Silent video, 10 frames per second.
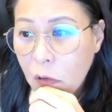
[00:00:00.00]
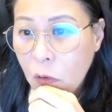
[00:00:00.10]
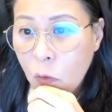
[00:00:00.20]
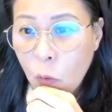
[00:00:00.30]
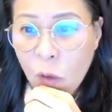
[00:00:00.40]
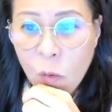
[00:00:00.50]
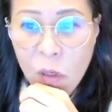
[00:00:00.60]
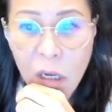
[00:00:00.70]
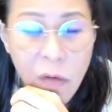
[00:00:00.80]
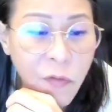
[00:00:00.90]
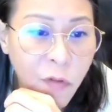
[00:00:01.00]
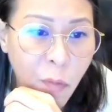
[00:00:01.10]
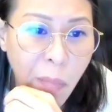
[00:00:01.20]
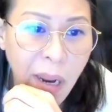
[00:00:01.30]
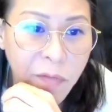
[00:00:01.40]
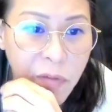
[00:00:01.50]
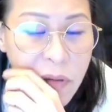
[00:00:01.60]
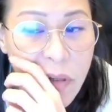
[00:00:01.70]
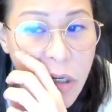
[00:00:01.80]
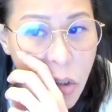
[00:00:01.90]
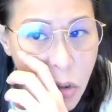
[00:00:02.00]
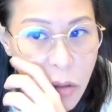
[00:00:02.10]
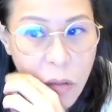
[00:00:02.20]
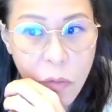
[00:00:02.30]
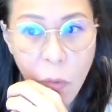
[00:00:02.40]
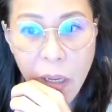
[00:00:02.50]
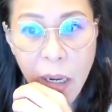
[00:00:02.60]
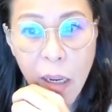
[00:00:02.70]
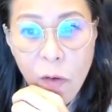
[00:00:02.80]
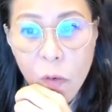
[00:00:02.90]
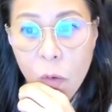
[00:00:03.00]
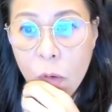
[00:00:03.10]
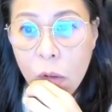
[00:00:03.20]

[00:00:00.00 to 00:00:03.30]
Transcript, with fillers: you don't want to learn from my research what can I do